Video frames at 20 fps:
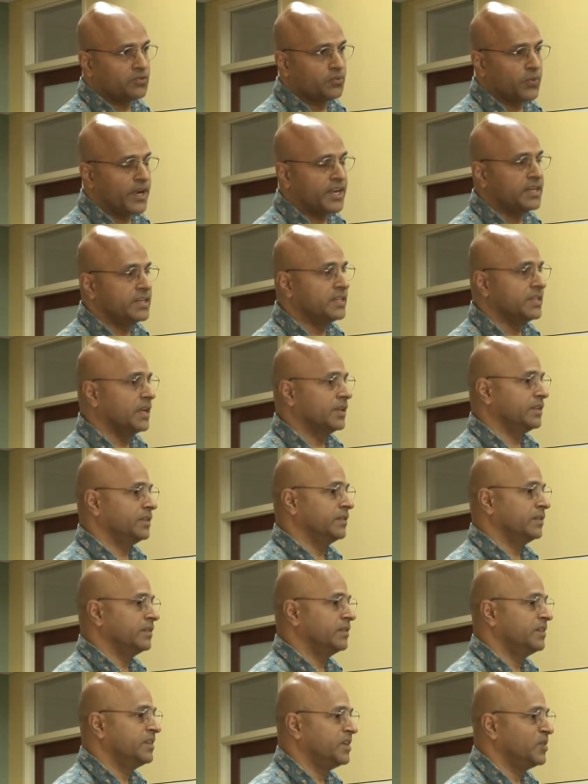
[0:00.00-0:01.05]
20
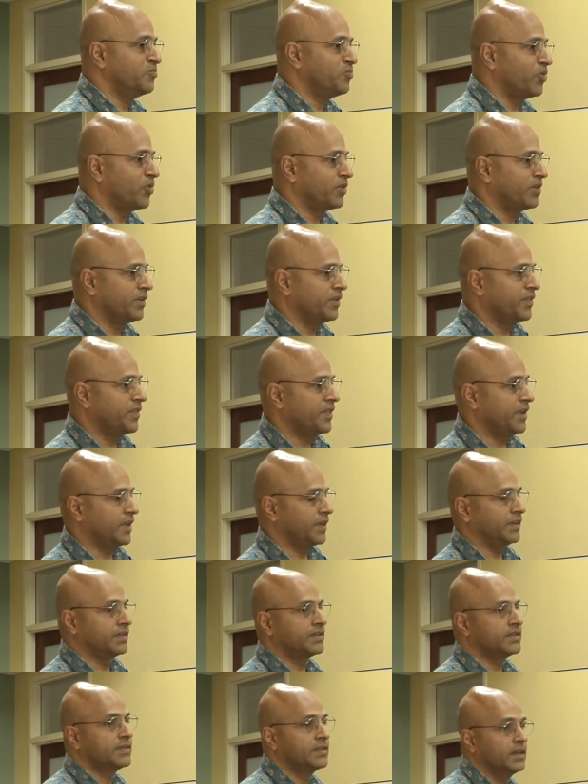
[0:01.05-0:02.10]
other important
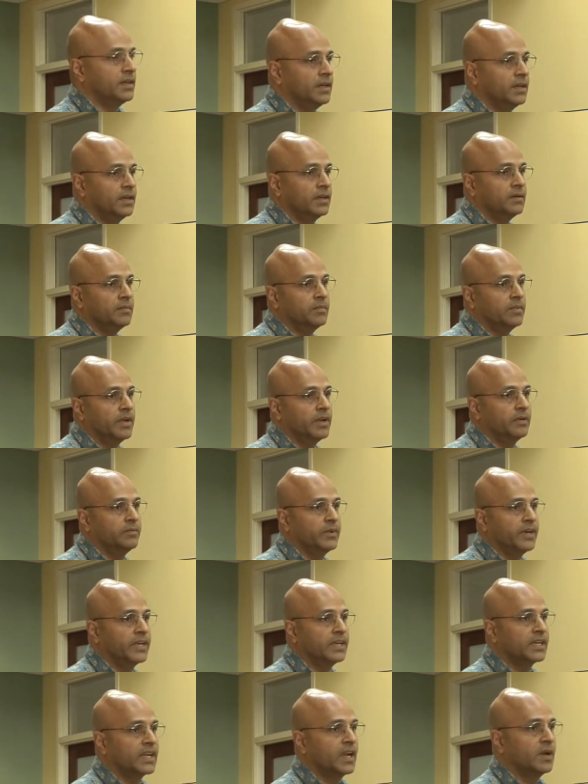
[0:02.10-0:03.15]
things uh,
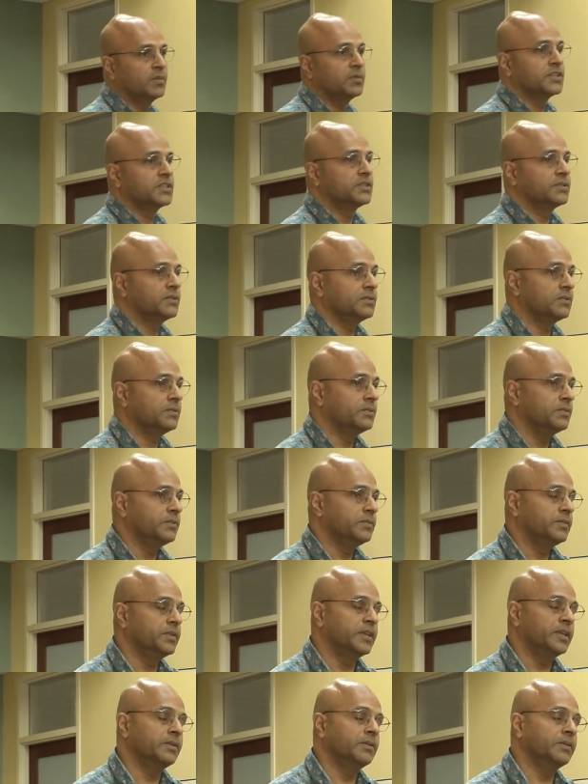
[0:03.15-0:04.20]
when it comes to
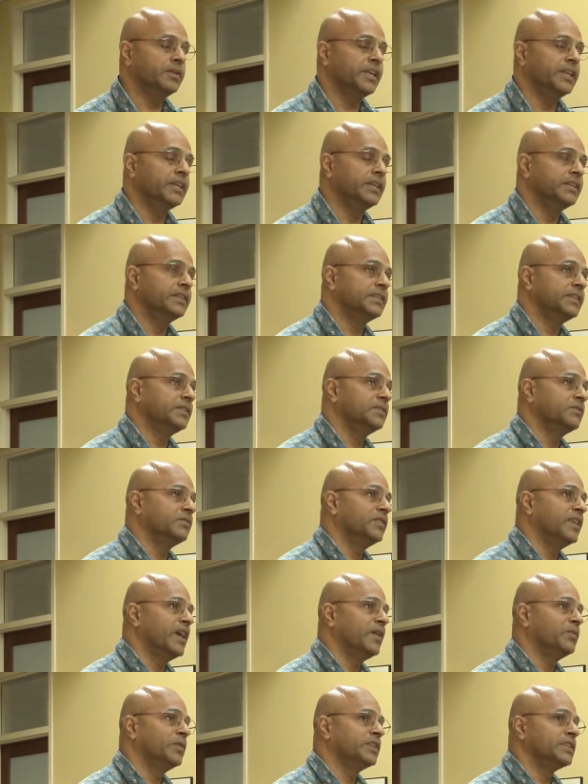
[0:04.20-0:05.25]
you know, indices of
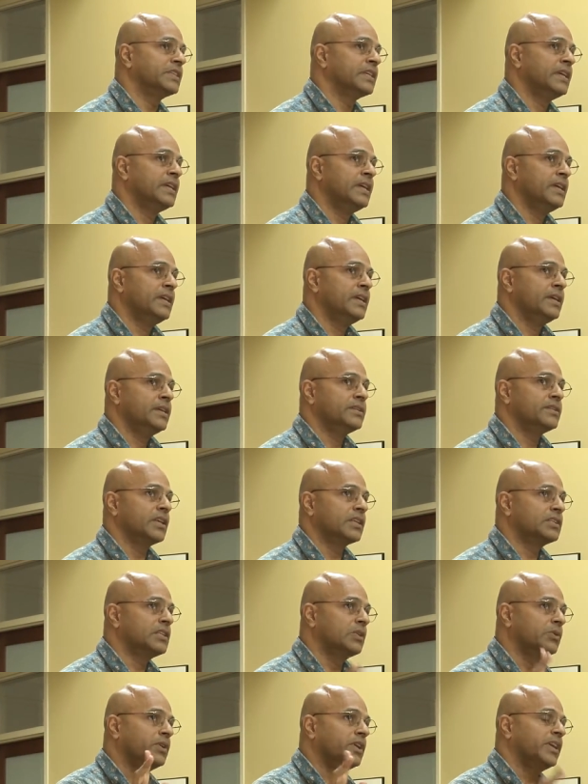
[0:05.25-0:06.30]
damage.
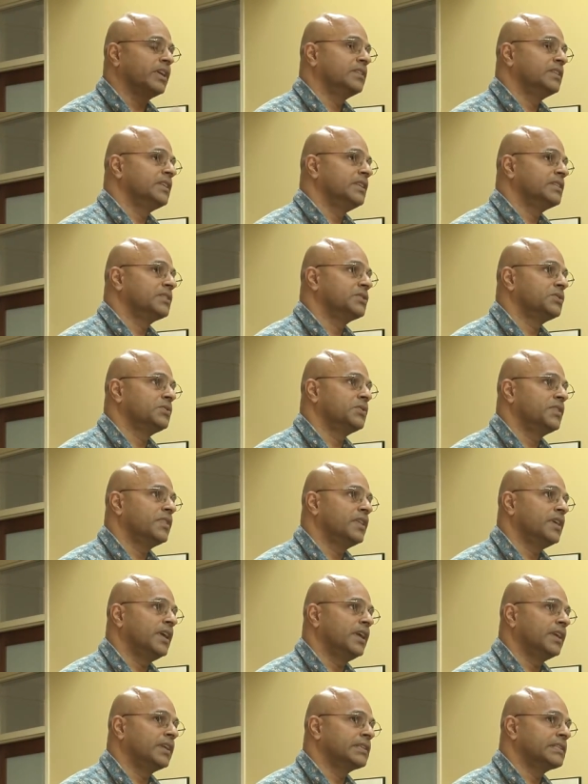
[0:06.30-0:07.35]
Just looking at these two
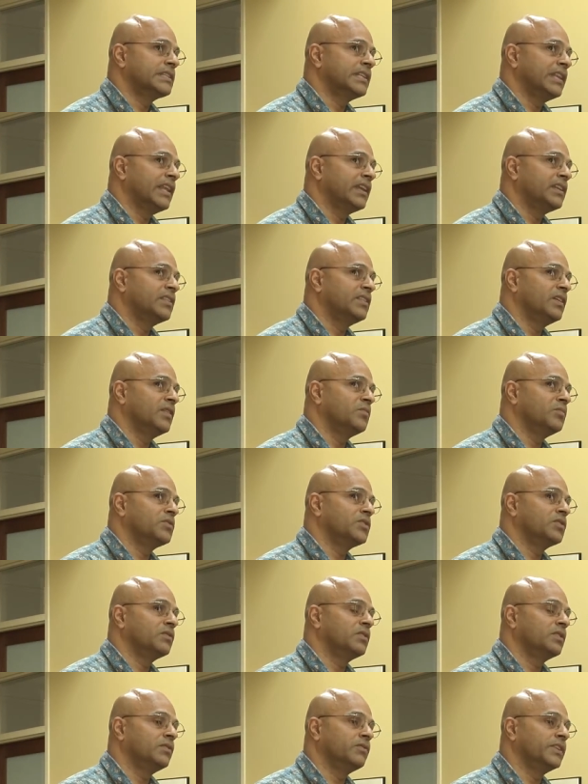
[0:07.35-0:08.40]
things led them
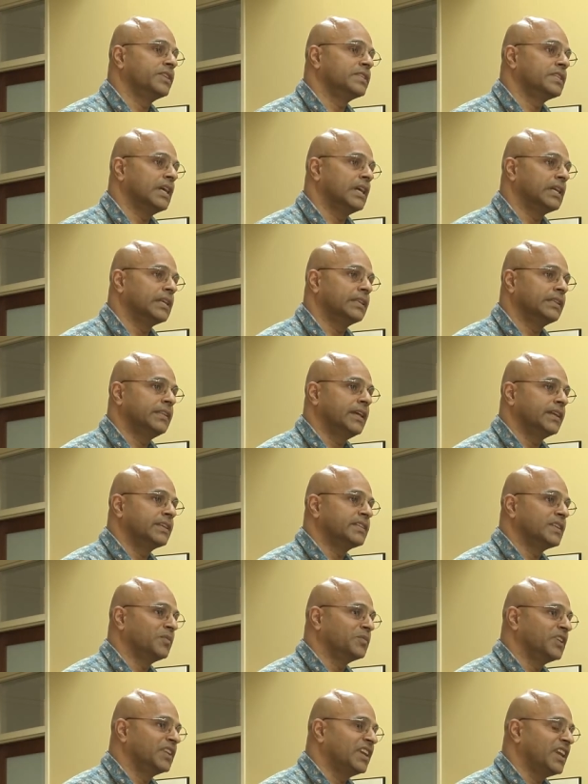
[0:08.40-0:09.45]
to the result that
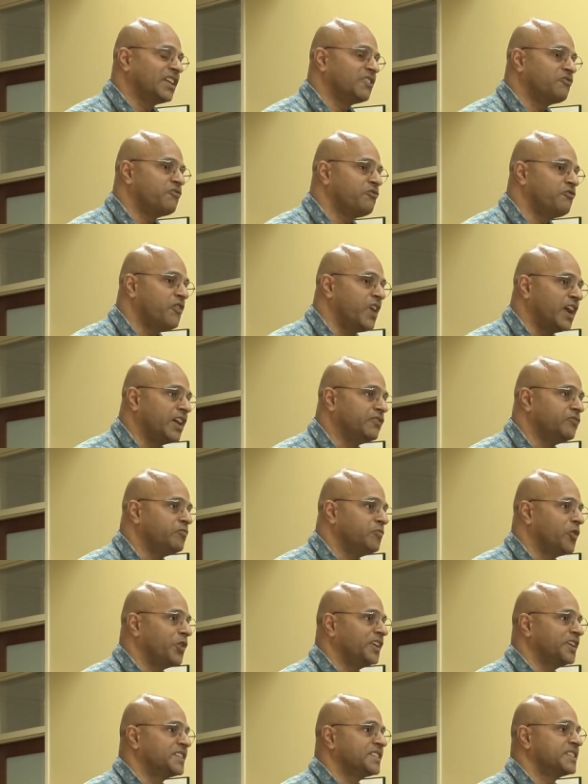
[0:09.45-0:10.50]
something like
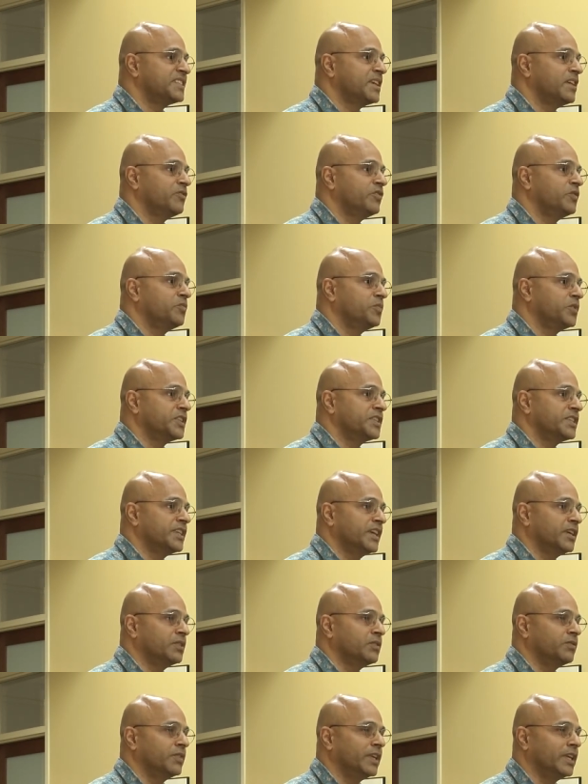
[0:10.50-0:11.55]

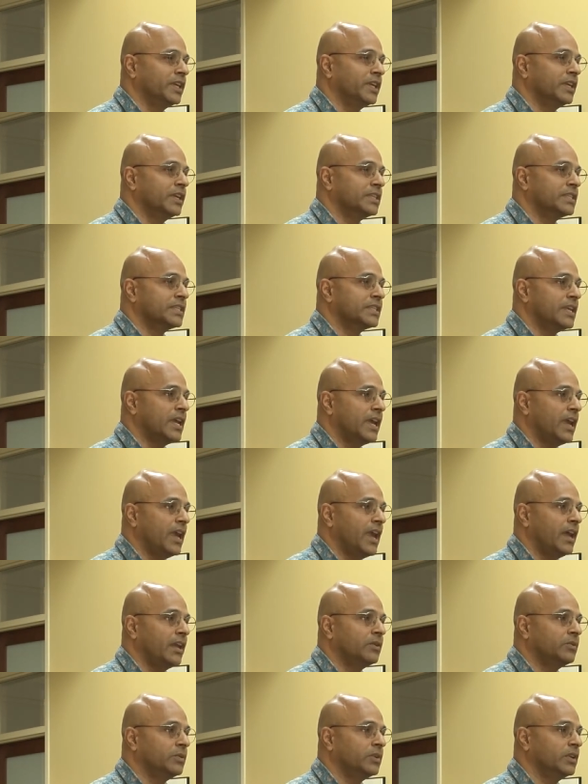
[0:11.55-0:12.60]
5.7% of India's
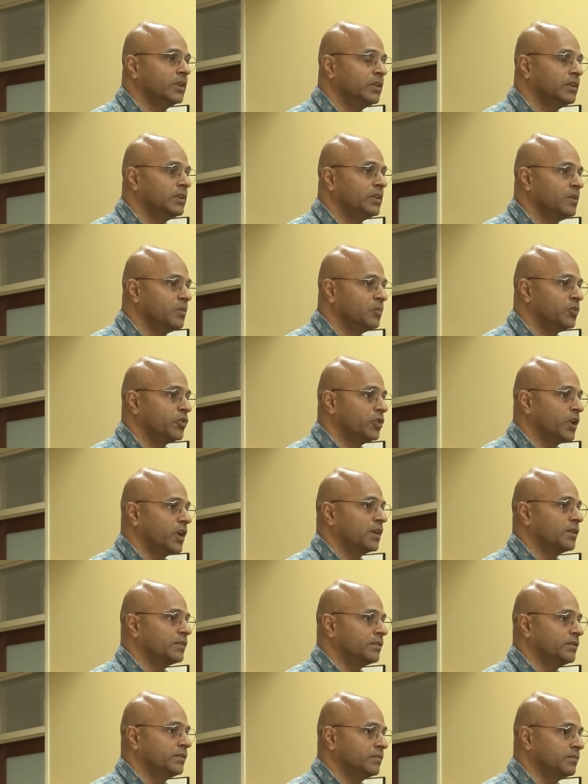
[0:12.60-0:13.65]
annual
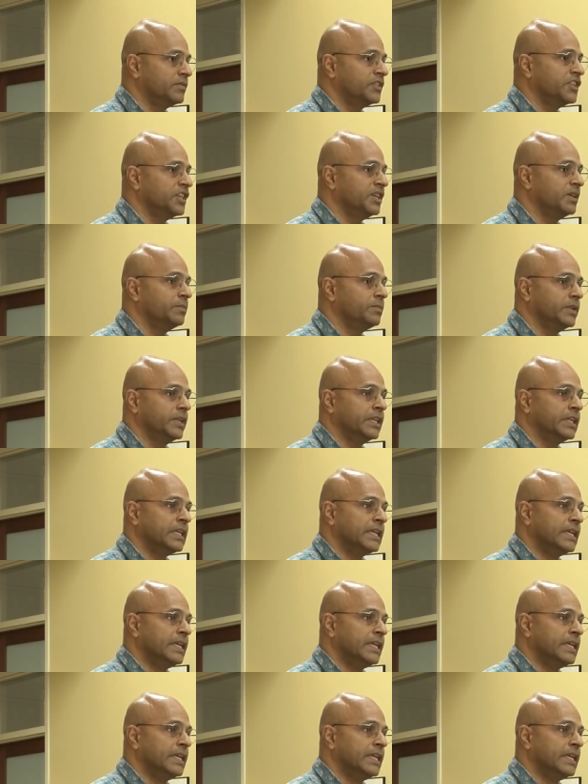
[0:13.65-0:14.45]
production, GDP,